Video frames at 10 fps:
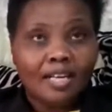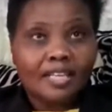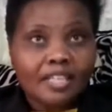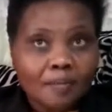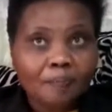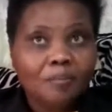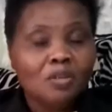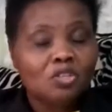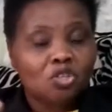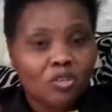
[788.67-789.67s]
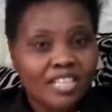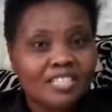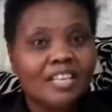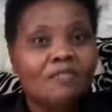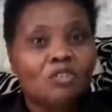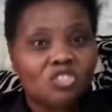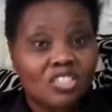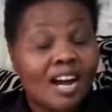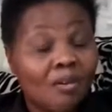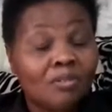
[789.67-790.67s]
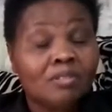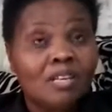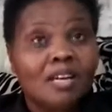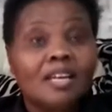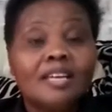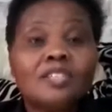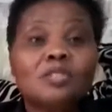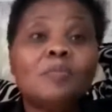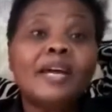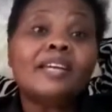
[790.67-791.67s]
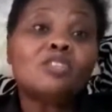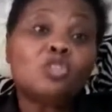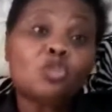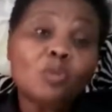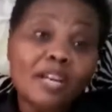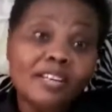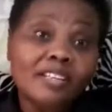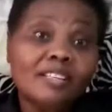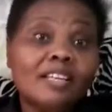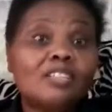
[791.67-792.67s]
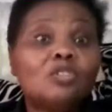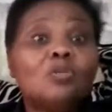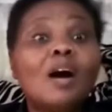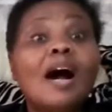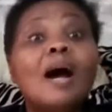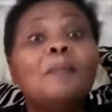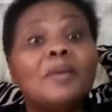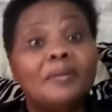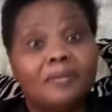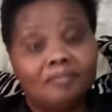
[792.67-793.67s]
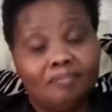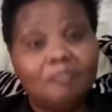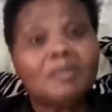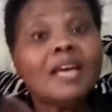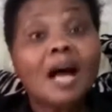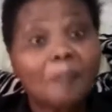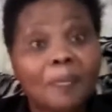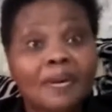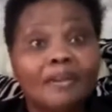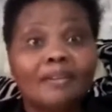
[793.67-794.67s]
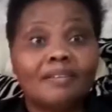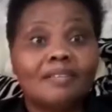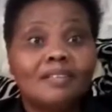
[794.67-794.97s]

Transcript: keep stress levels down is by ensuring that you are happy. Be happy.